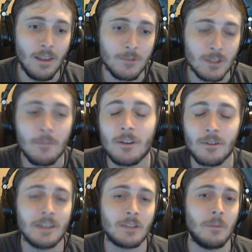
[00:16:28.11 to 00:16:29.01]
if someone
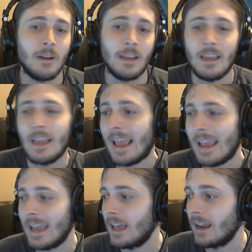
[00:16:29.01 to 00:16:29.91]
donates money
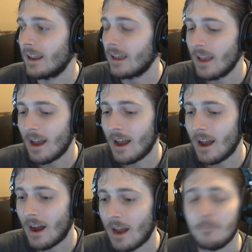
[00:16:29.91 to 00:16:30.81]
and
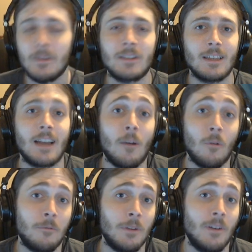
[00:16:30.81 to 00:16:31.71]
I miss it, I
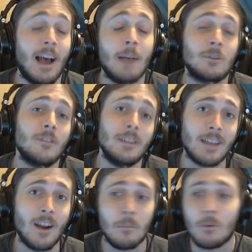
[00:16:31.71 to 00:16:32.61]
will feel absolutely
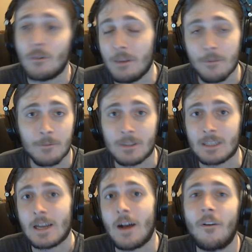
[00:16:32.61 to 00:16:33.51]
terrible, even if
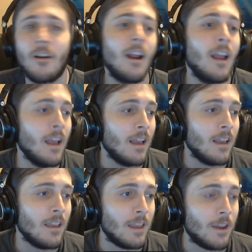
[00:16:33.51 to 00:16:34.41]
it's $1.
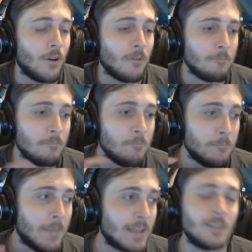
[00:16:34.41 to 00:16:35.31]

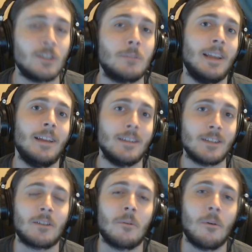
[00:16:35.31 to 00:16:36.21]
Message me on
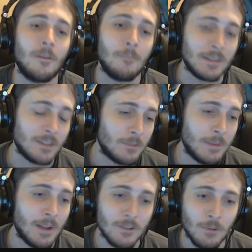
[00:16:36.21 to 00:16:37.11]
Discord,
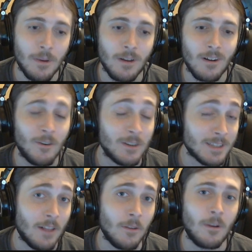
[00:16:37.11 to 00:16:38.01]
message me on Twitter or
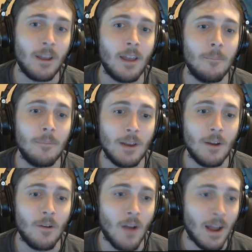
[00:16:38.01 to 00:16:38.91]
Telegram.
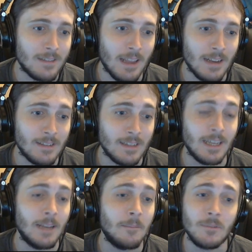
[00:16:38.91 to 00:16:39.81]
I take
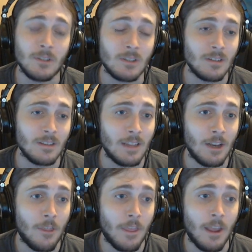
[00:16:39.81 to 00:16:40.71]
DMs.
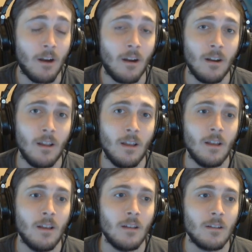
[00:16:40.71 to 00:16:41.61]
They are
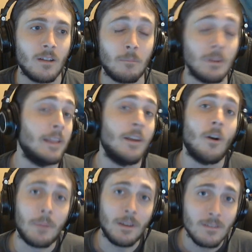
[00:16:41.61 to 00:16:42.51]
completely
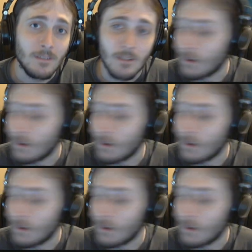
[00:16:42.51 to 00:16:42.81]
open.